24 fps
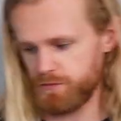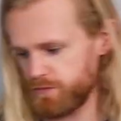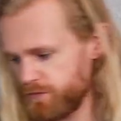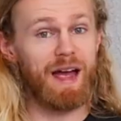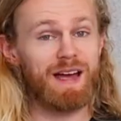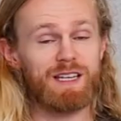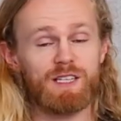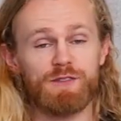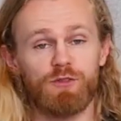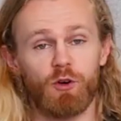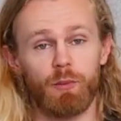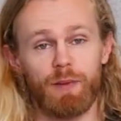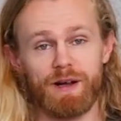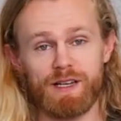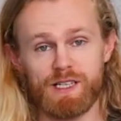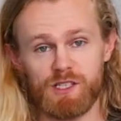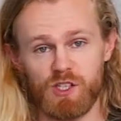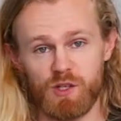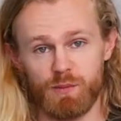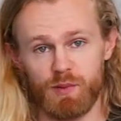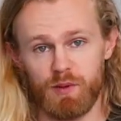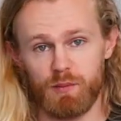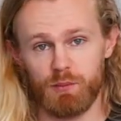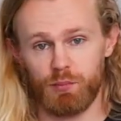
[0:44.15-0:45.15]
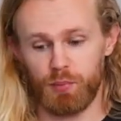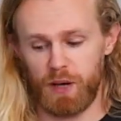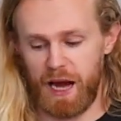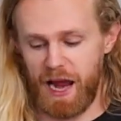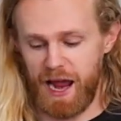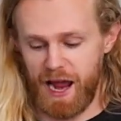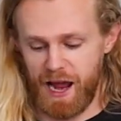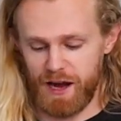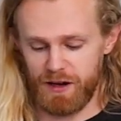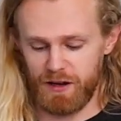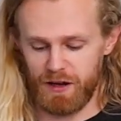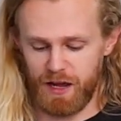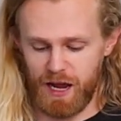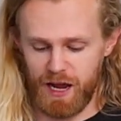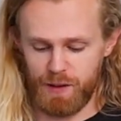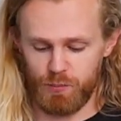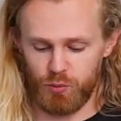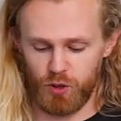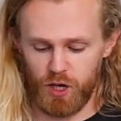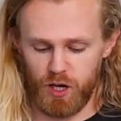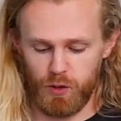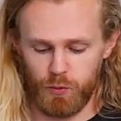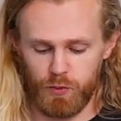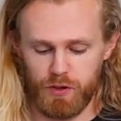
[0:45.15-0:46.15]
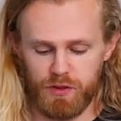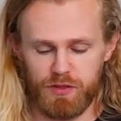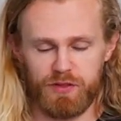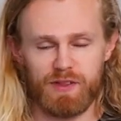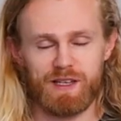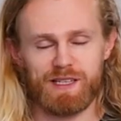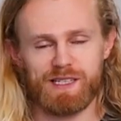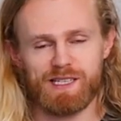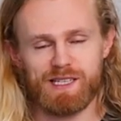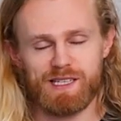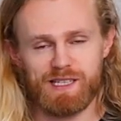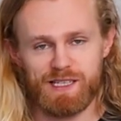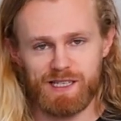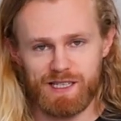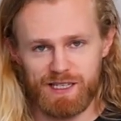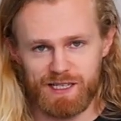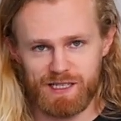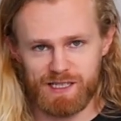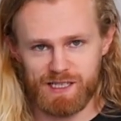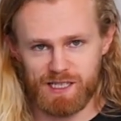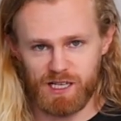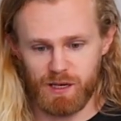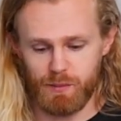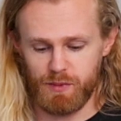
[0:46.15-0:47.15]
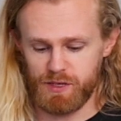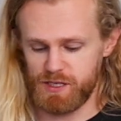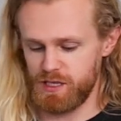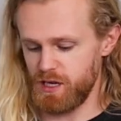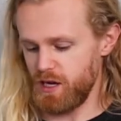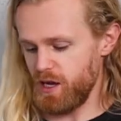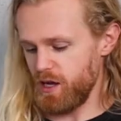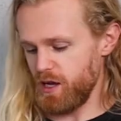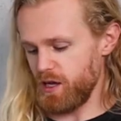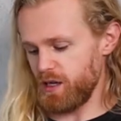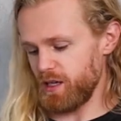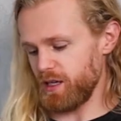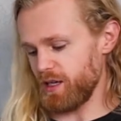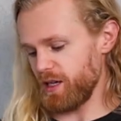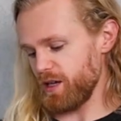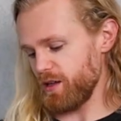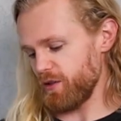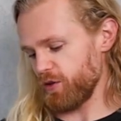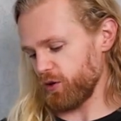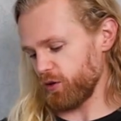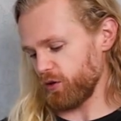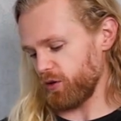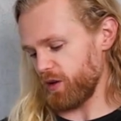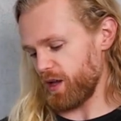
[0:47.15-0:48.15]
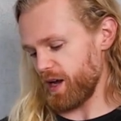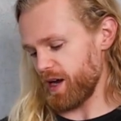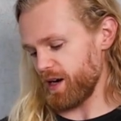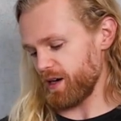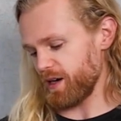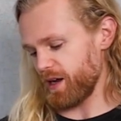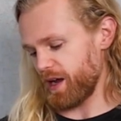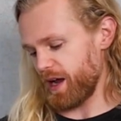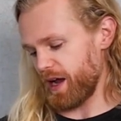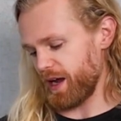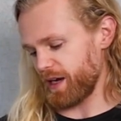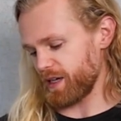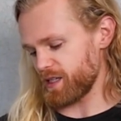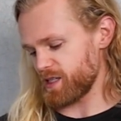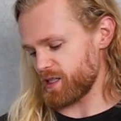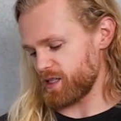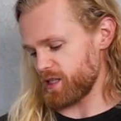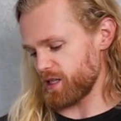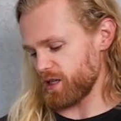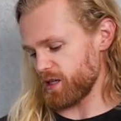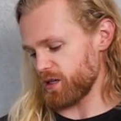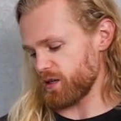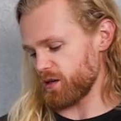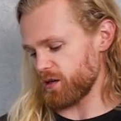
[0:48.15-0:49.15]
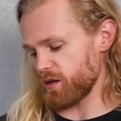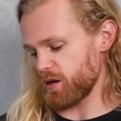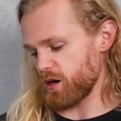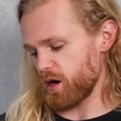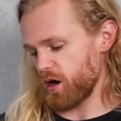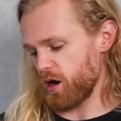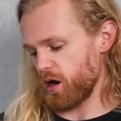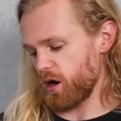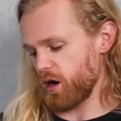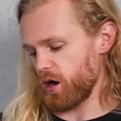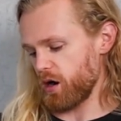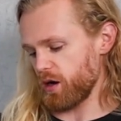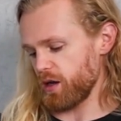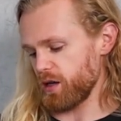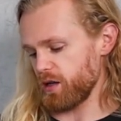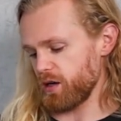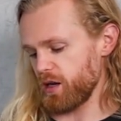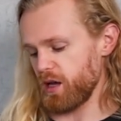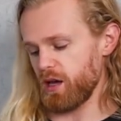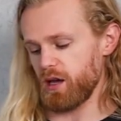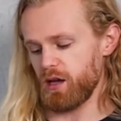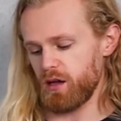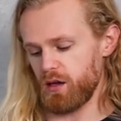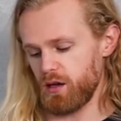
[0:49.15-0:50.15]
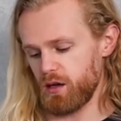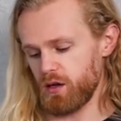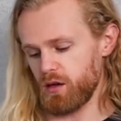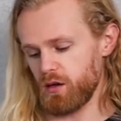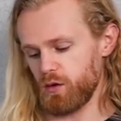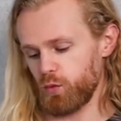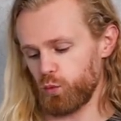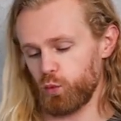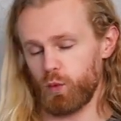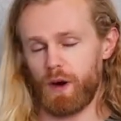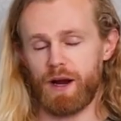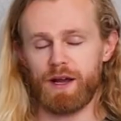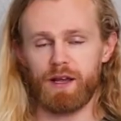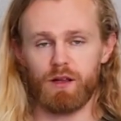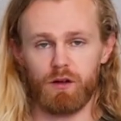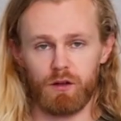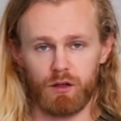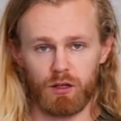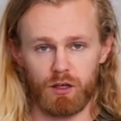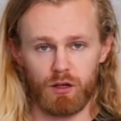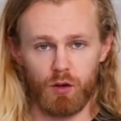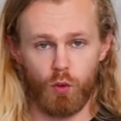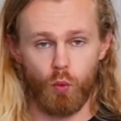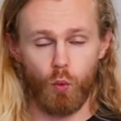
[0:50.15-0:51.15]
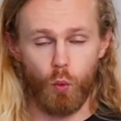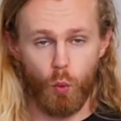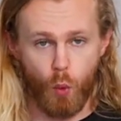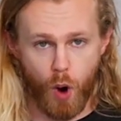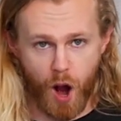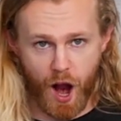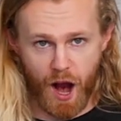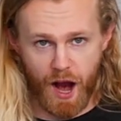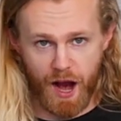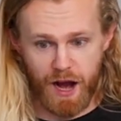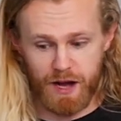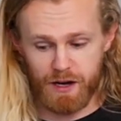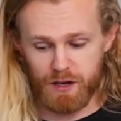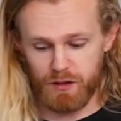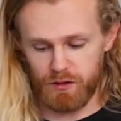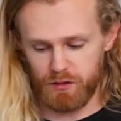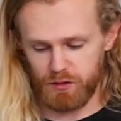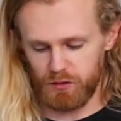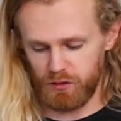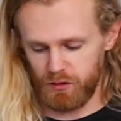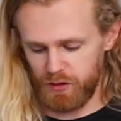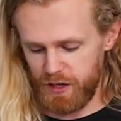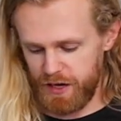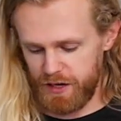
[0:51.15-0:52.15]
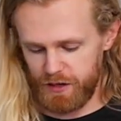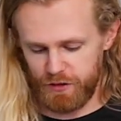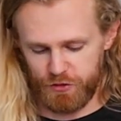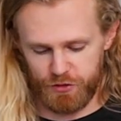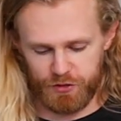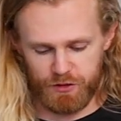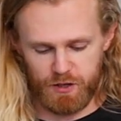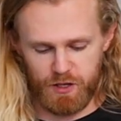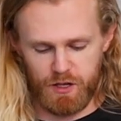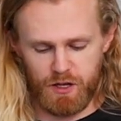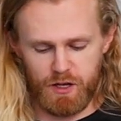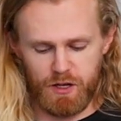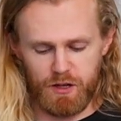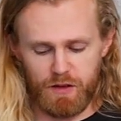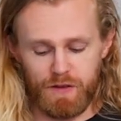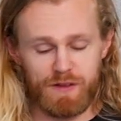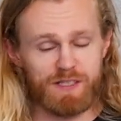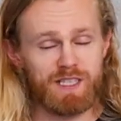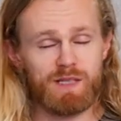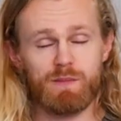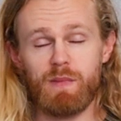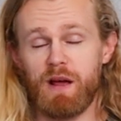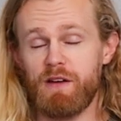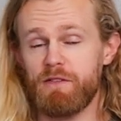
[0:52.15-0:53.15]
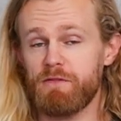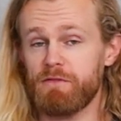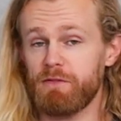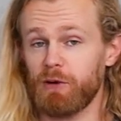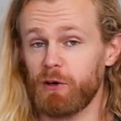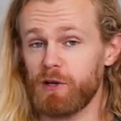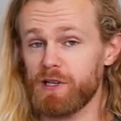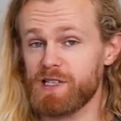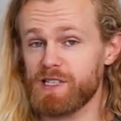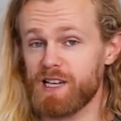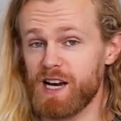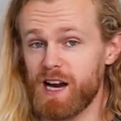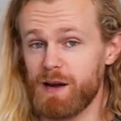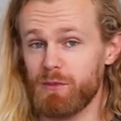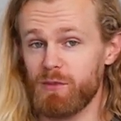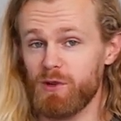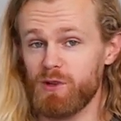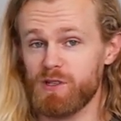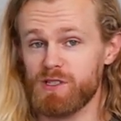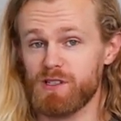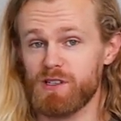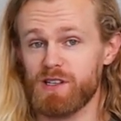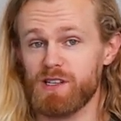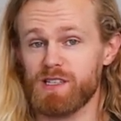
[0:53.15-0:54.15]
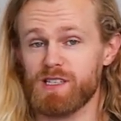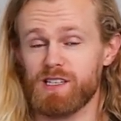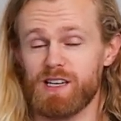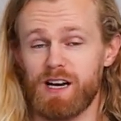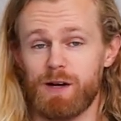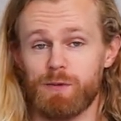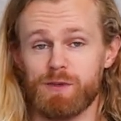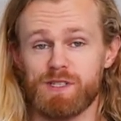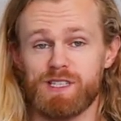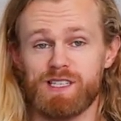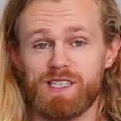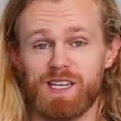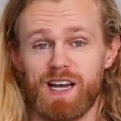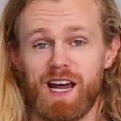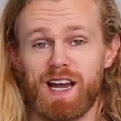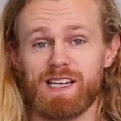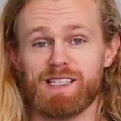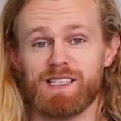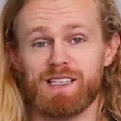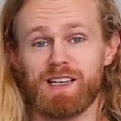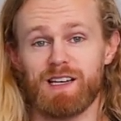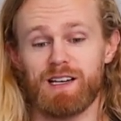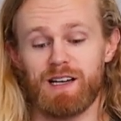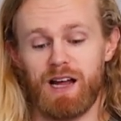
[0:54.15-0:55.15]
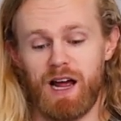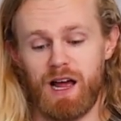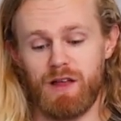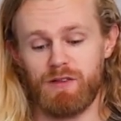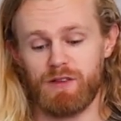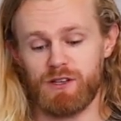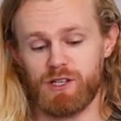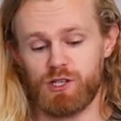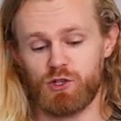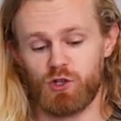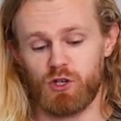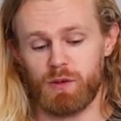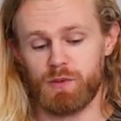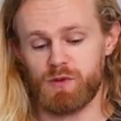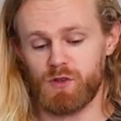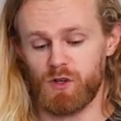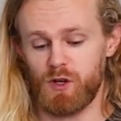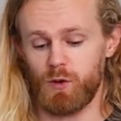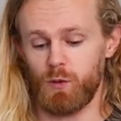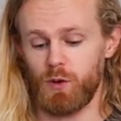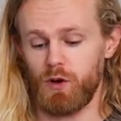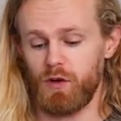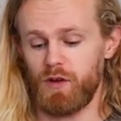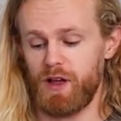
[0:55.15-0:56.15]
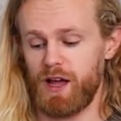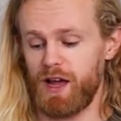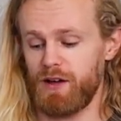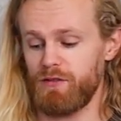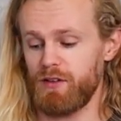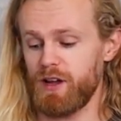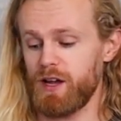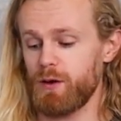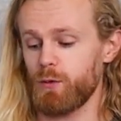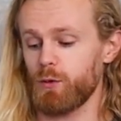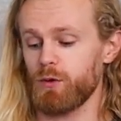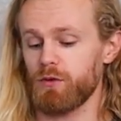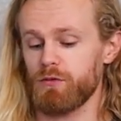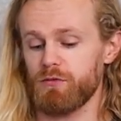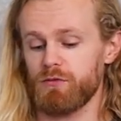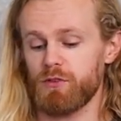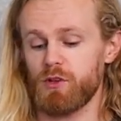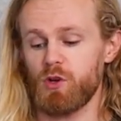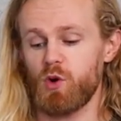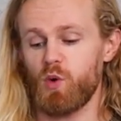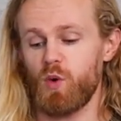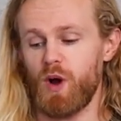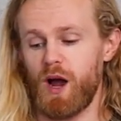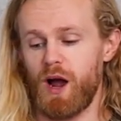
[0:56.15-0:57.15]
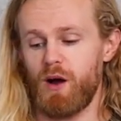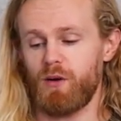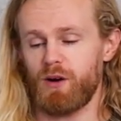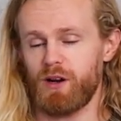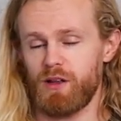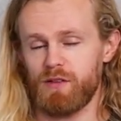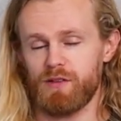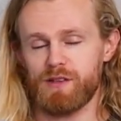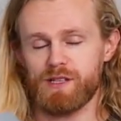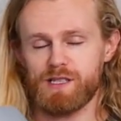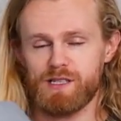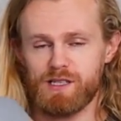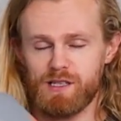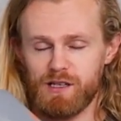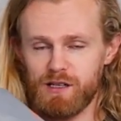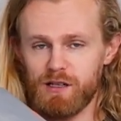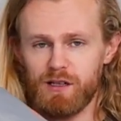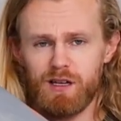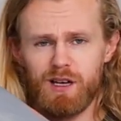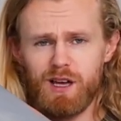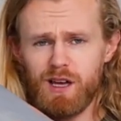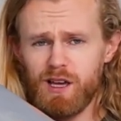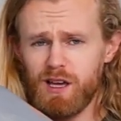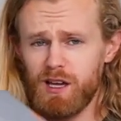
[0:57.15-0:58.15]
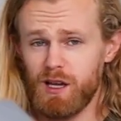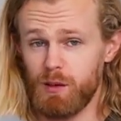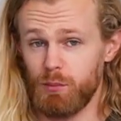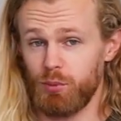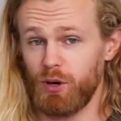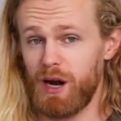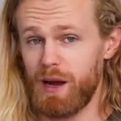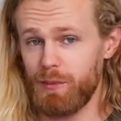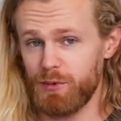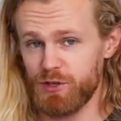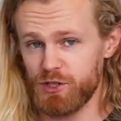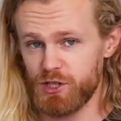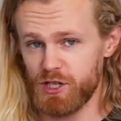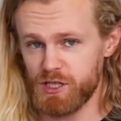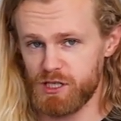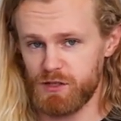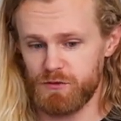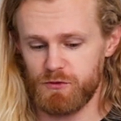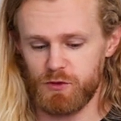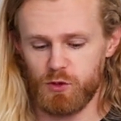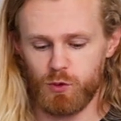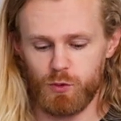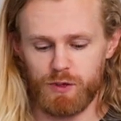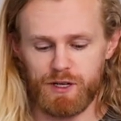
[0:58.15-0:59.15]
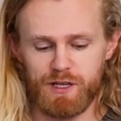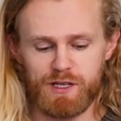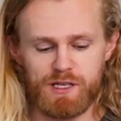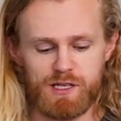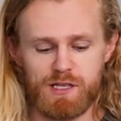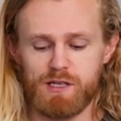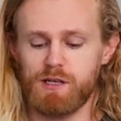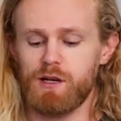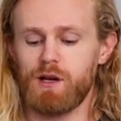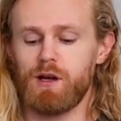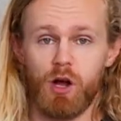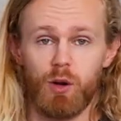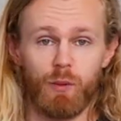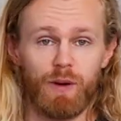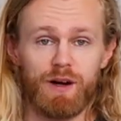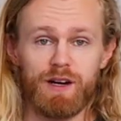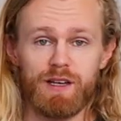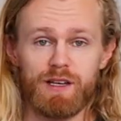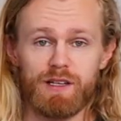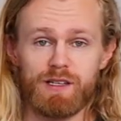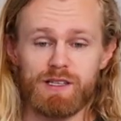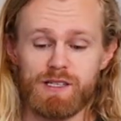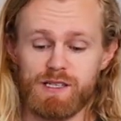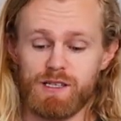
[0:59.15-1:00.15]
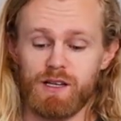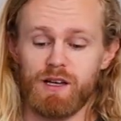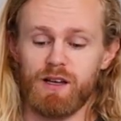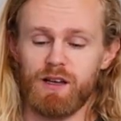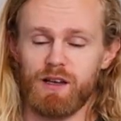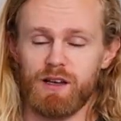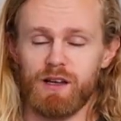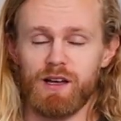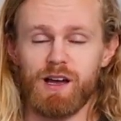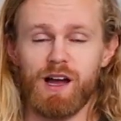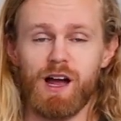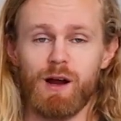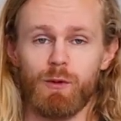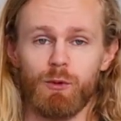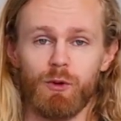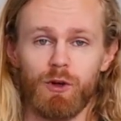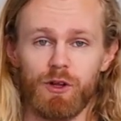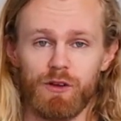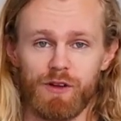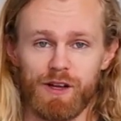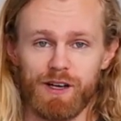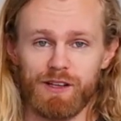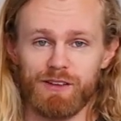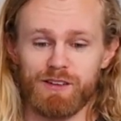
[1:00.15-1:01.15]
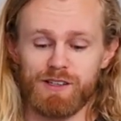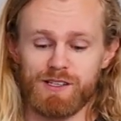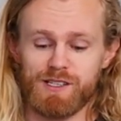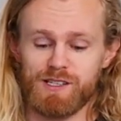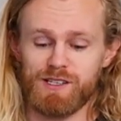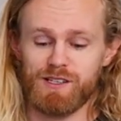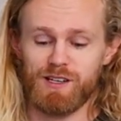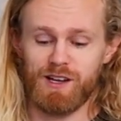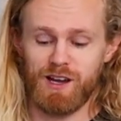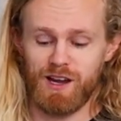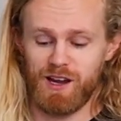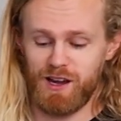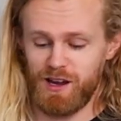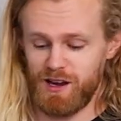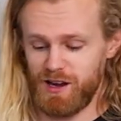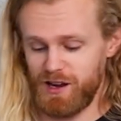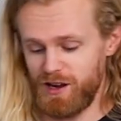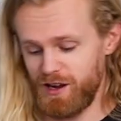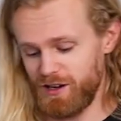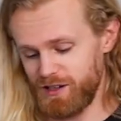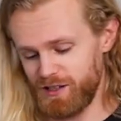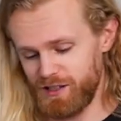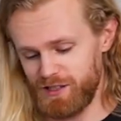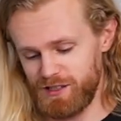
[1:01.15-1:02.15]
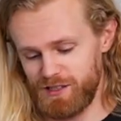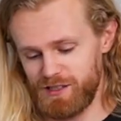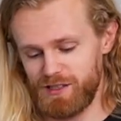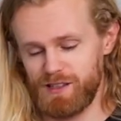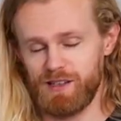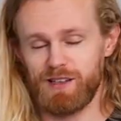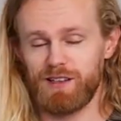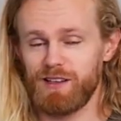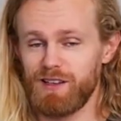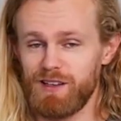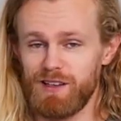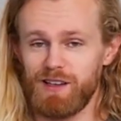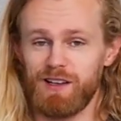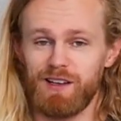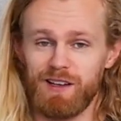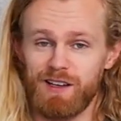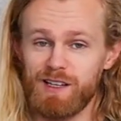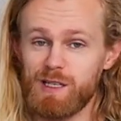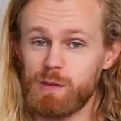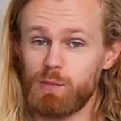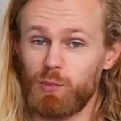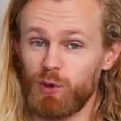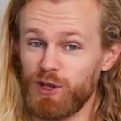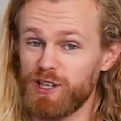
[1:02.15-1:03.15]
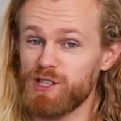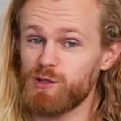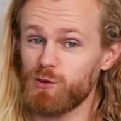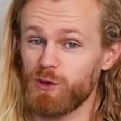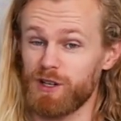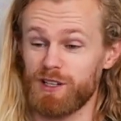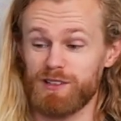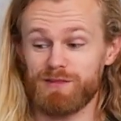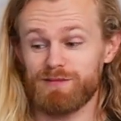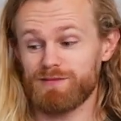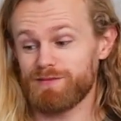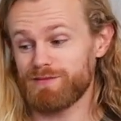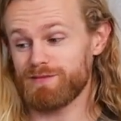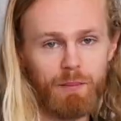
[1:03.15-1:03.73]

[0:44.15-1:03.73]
As for my sleeping pad, I brought with the Sea to Summit Ultralight XT in a regular wide length. This is my first time using this, and I was testing it on this trip, so I will have a review out on this thing in probably just a few weeks. Already gonna say I really like this, and it's pretty sweet.